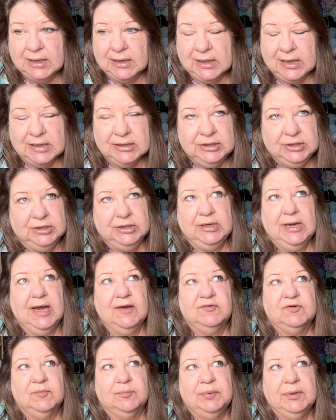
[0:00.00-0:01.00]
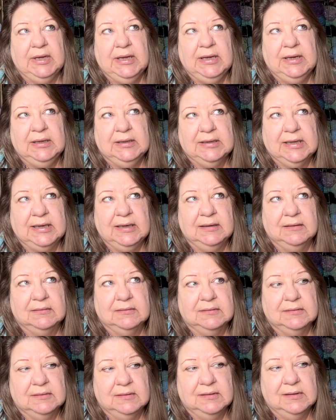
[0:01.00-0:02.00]
You have to pay, like,
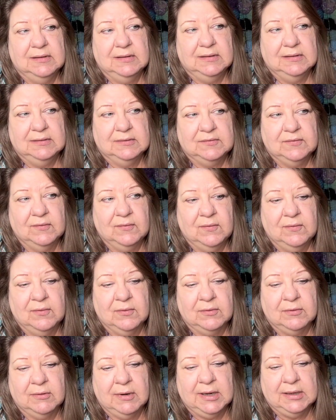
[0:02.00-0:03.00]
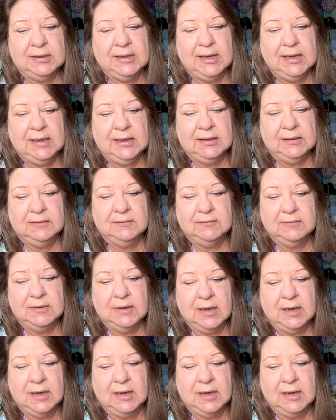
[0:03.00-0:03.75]
to order online